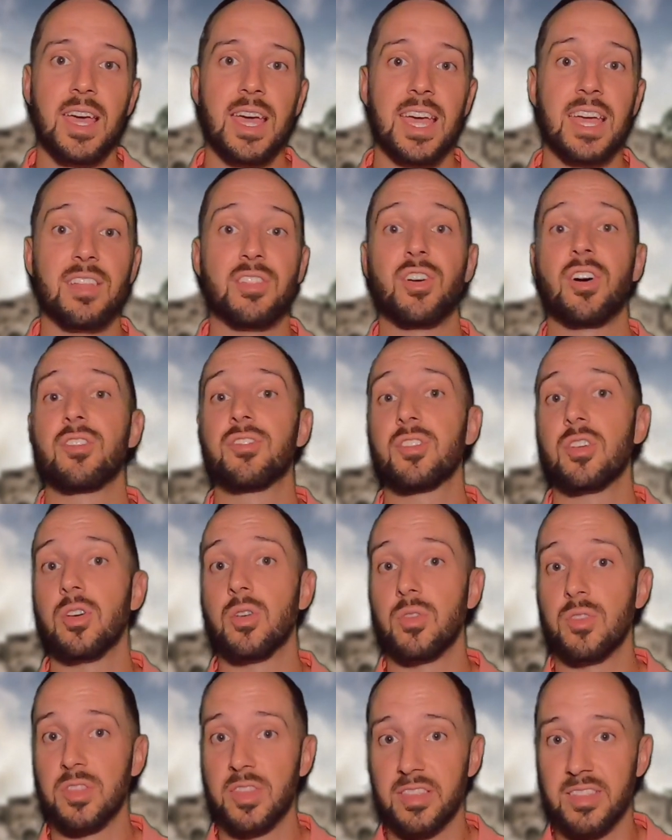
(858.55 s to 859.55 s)
It's
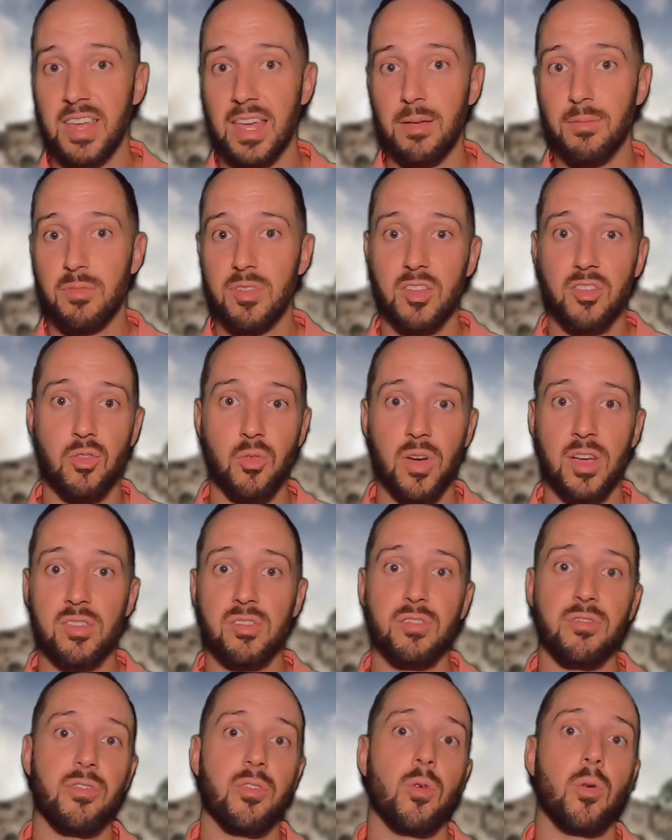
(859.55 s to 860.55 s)
also the same
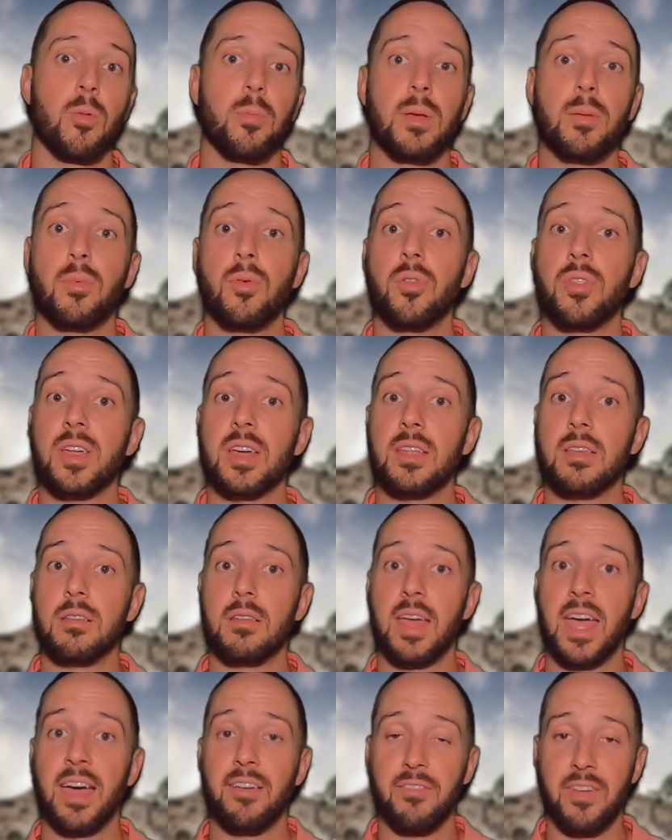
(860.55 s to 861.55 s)
situation for people that
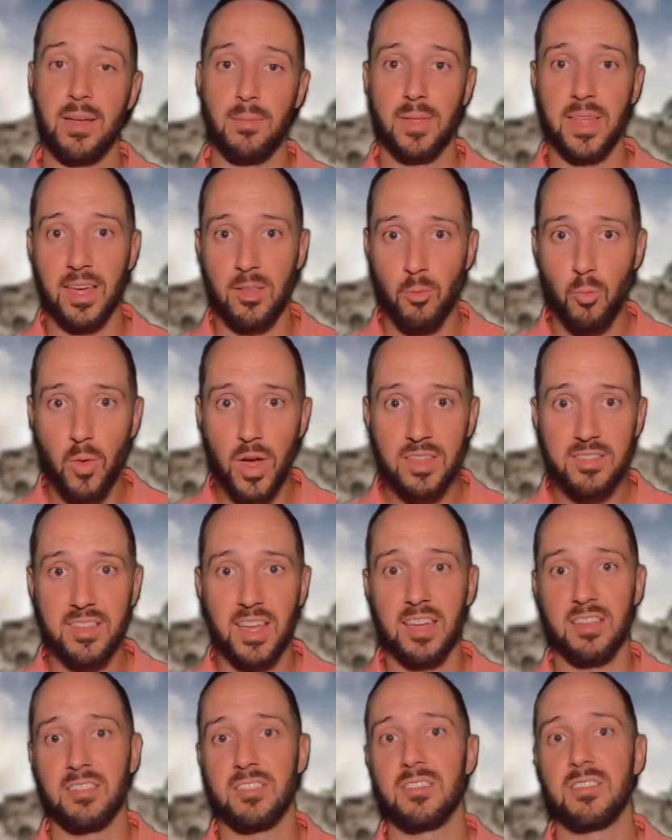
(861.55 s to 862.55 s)
have family out in West
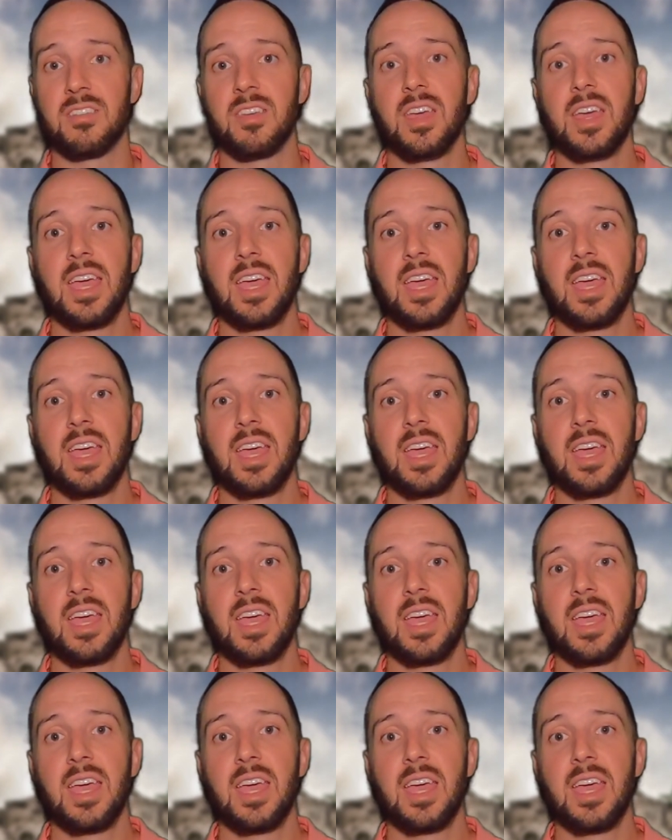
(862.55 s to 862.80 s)
Texas.